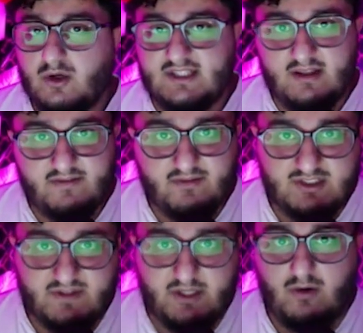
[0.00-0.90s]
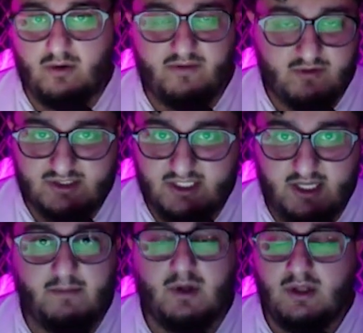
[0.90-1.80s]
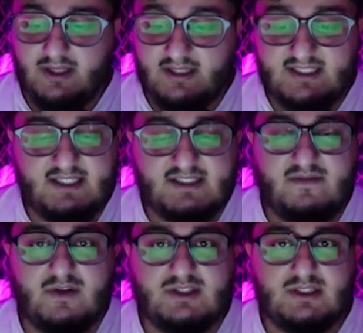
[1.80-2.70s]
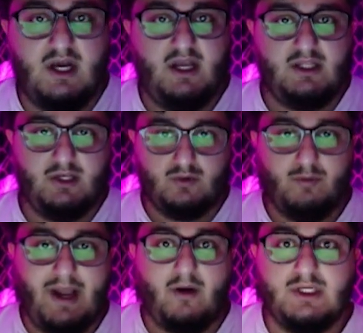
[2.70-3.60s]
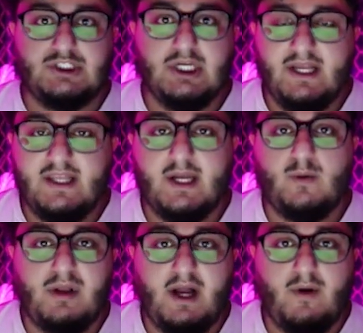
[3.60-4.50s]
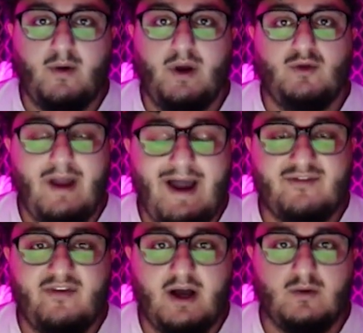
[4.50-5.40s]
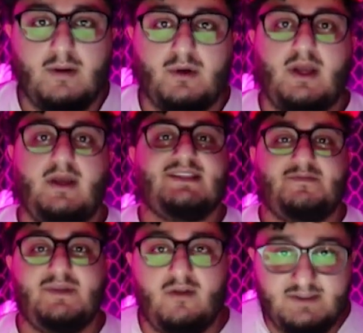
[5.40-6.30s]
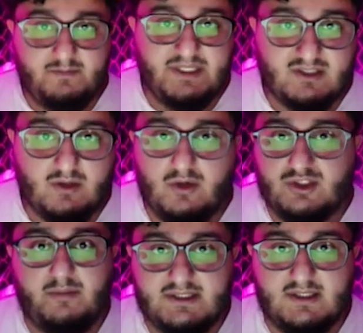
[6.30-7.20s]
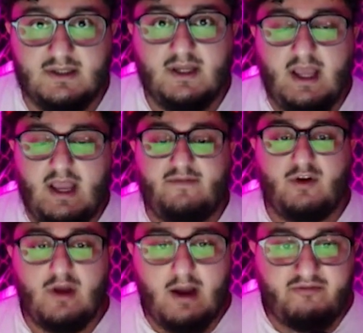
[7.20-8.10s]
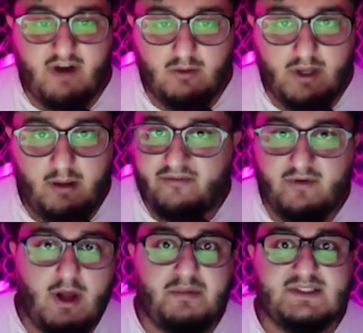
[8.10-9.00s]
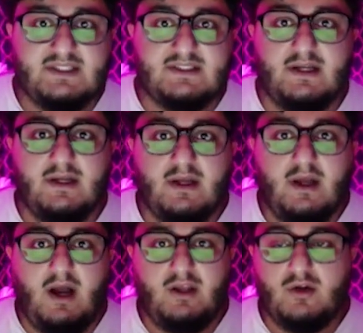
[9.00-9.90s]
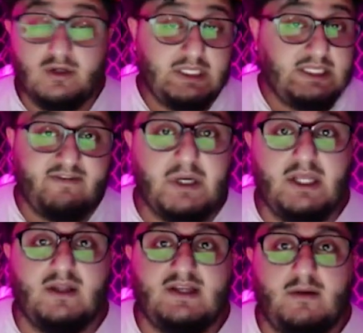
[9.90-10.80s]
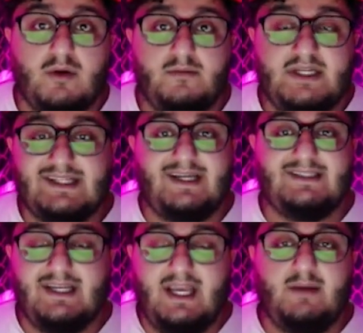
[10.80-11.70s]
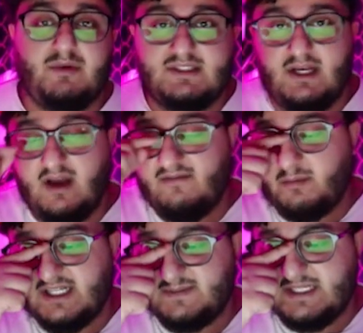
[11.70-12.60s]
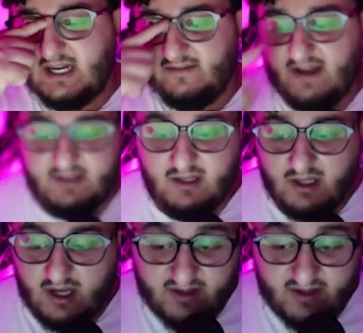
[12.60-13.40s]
send the first video or the first DM, in this case the first loom outreach, and get a reply right away. You have to follow up. Okay, because these business owners are busy, and if you're not following up, if you're not persistent, you're literally leaving money on the table. Because like I said, 80% of the prospects that I've had, of